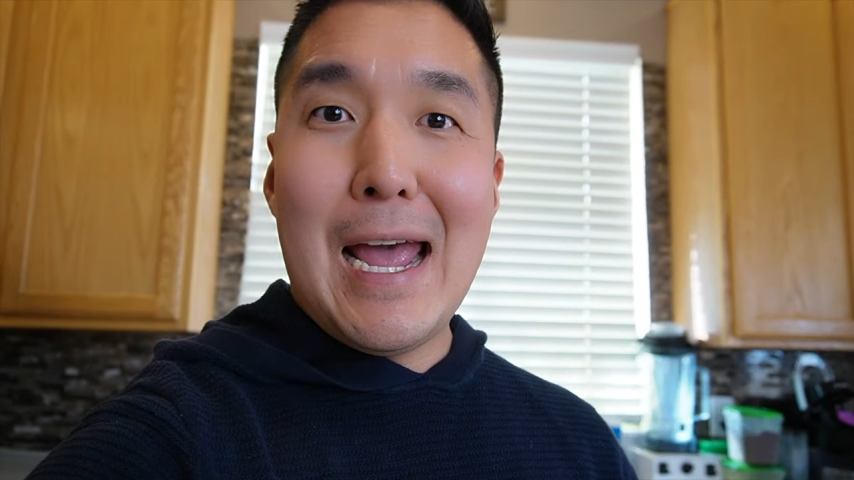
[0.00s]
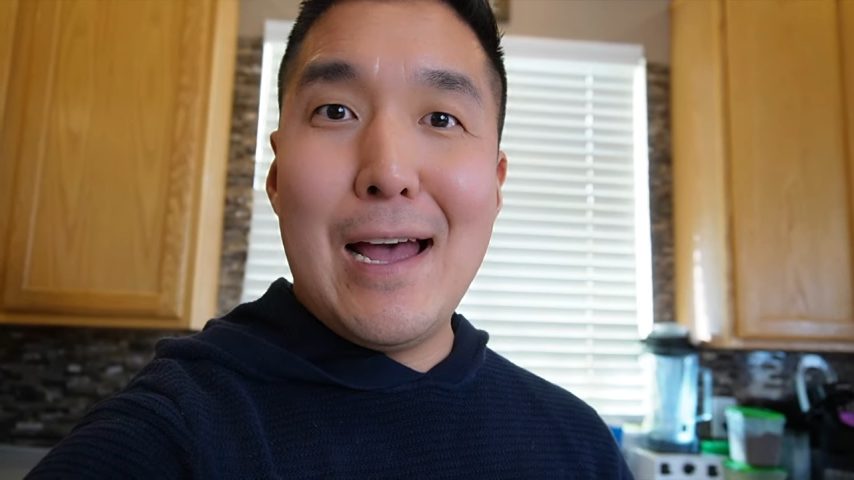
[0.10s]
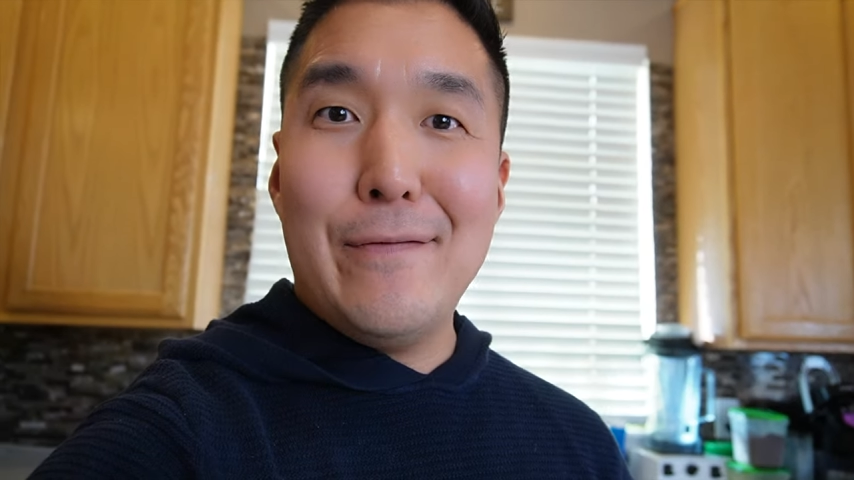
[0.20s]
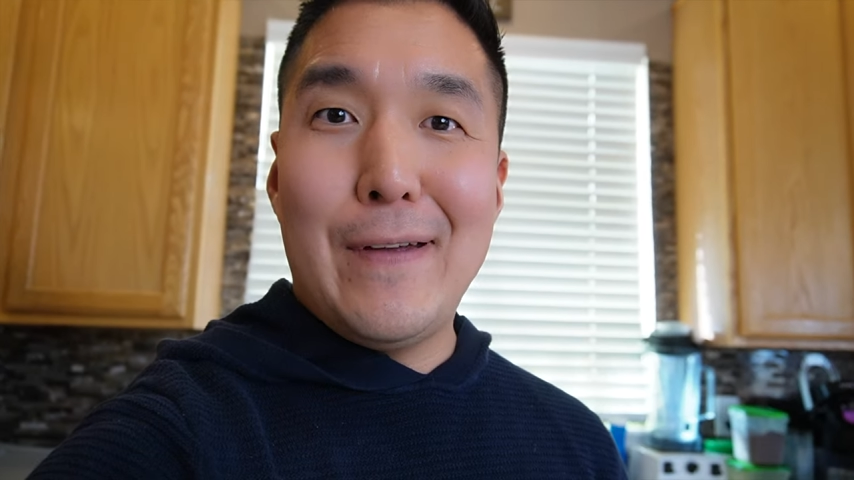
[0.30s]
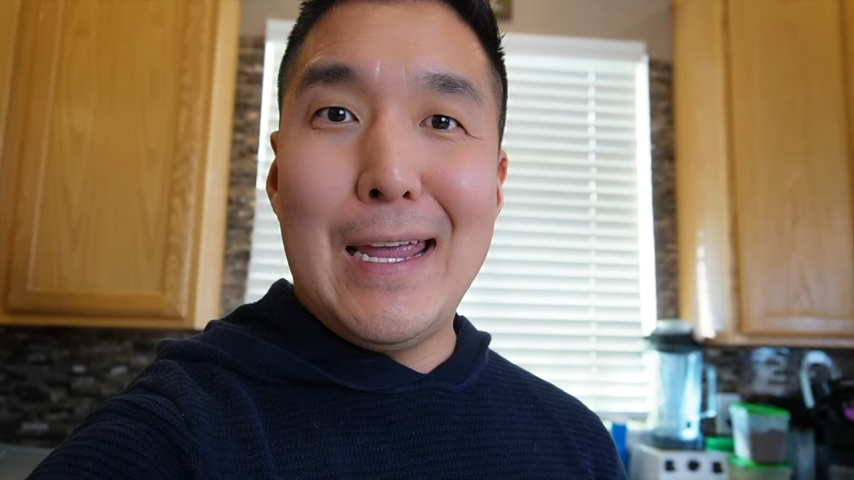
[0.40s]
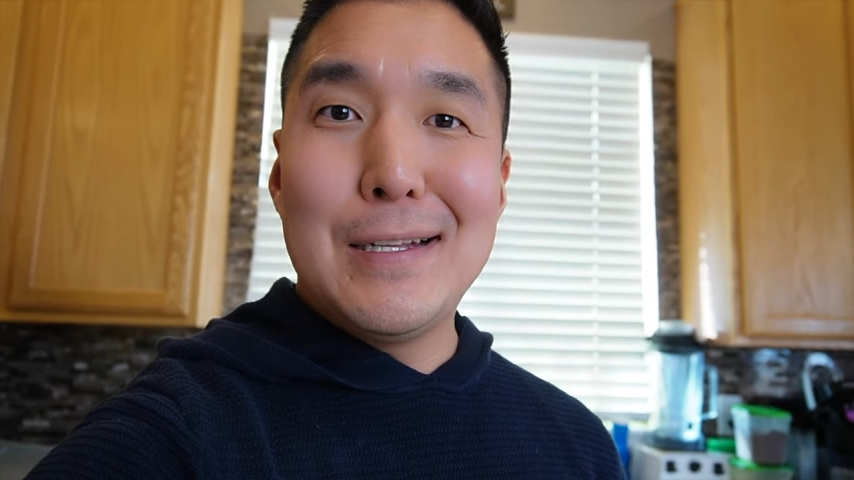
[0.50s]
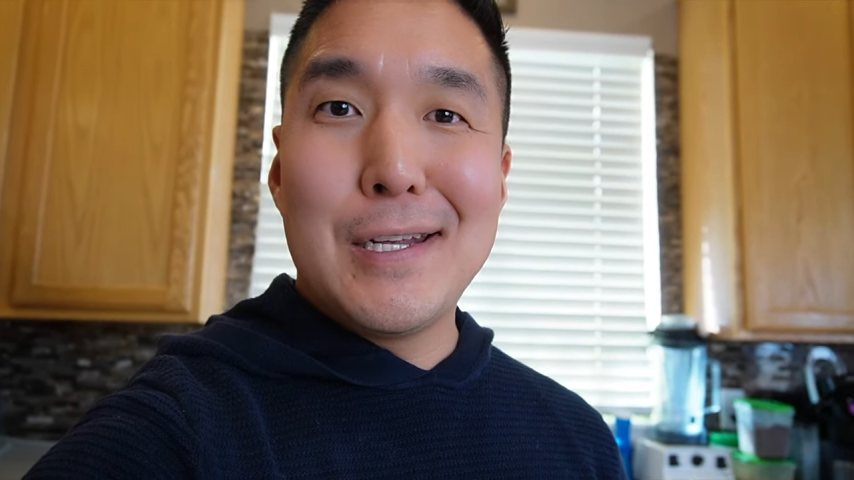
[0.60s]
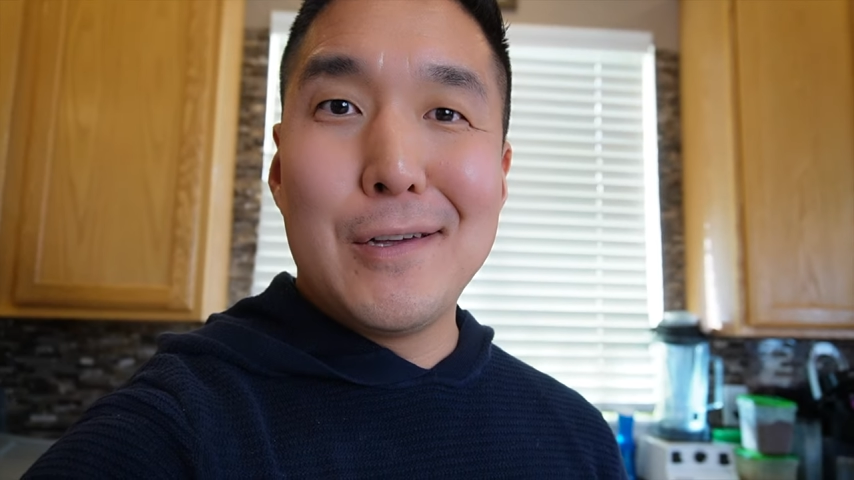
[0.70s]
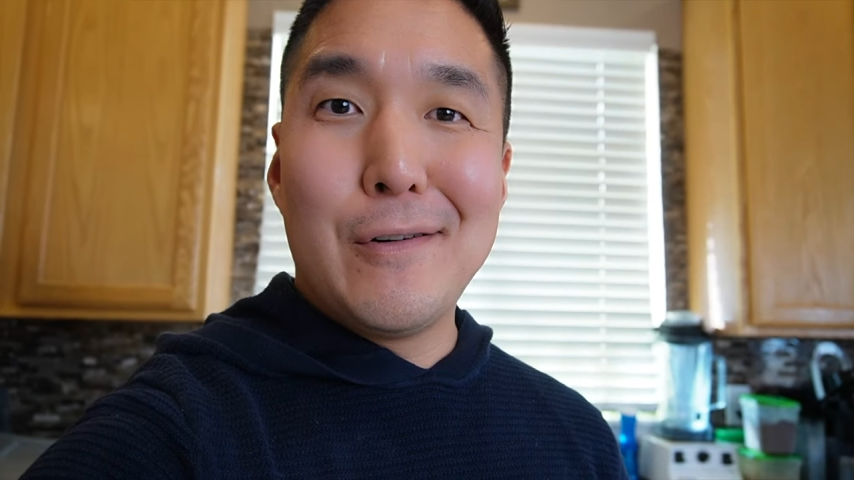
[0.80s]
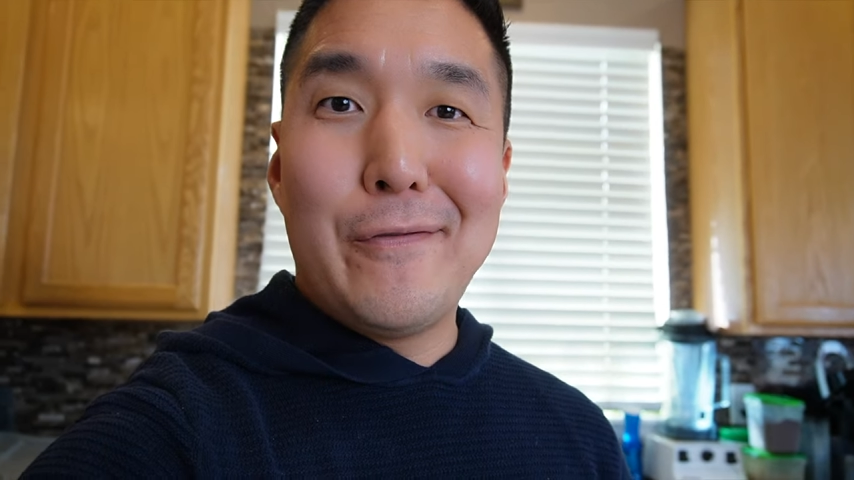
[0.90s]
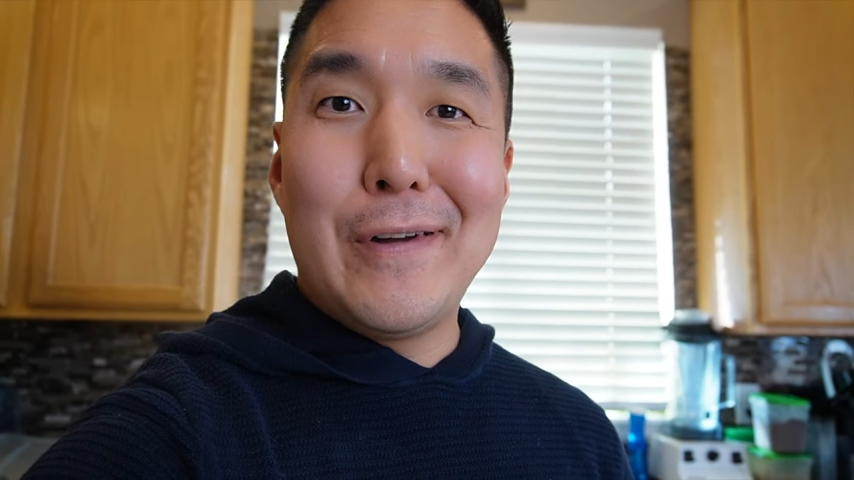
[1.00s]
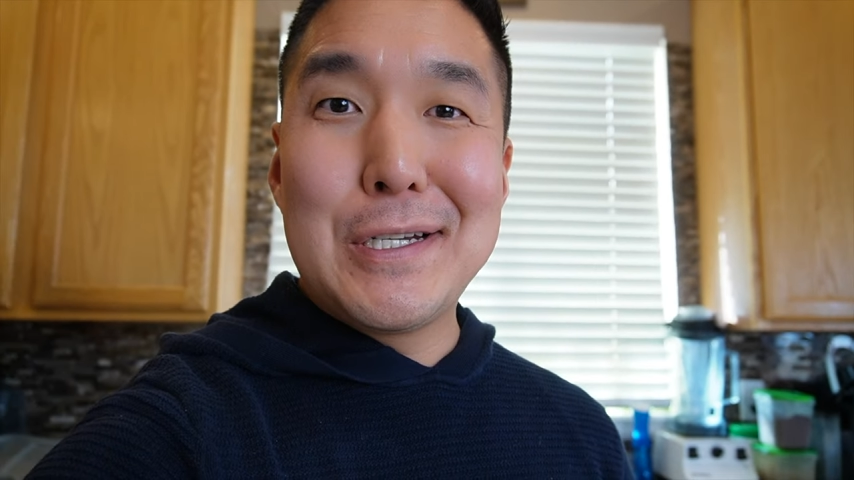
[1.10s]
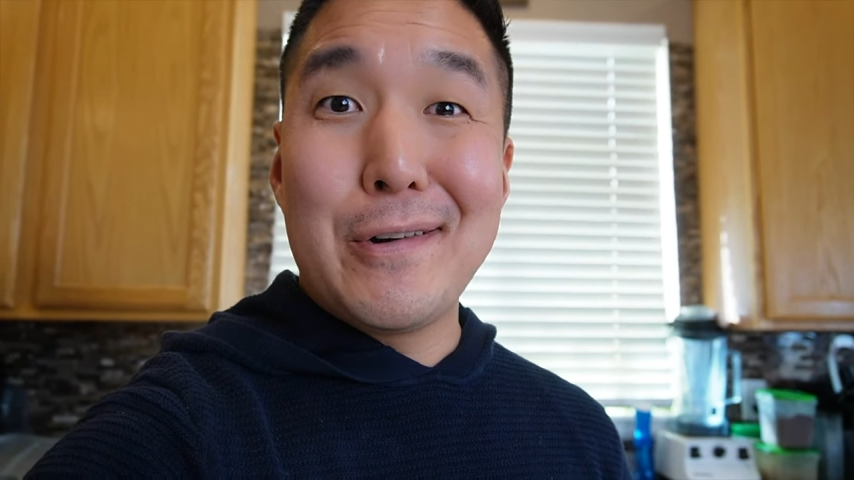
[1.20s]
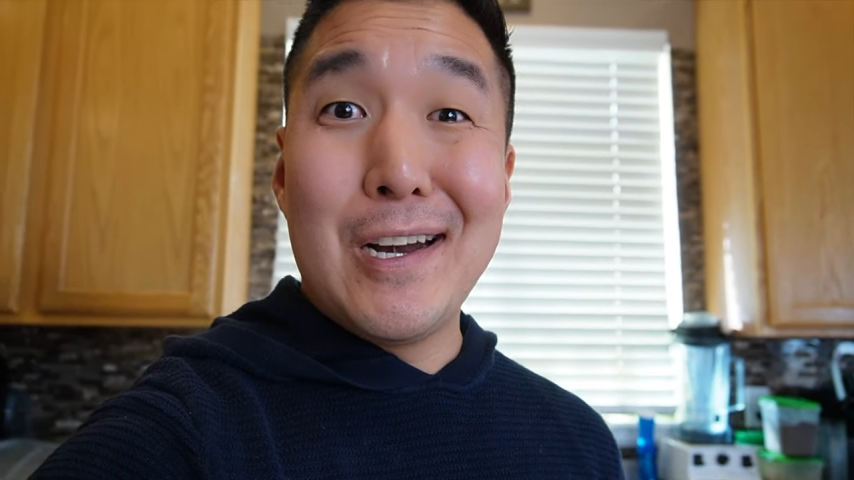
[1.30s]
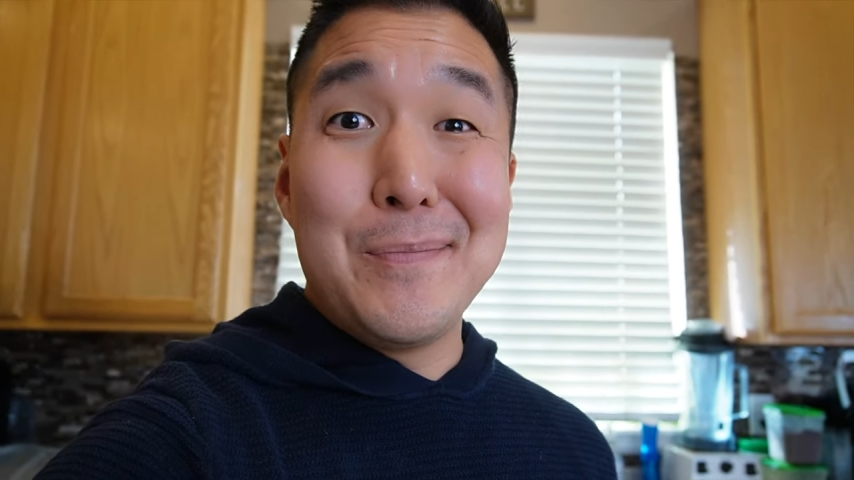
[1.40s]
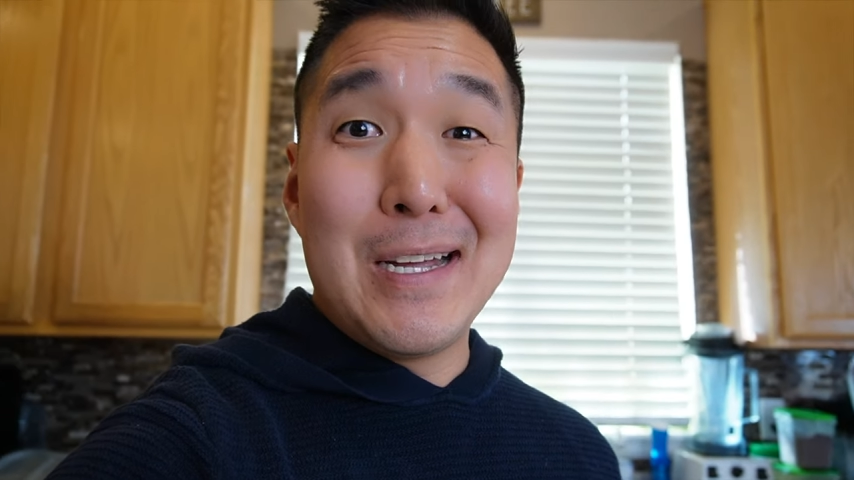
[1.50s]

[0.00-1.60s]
half into the refrigerator,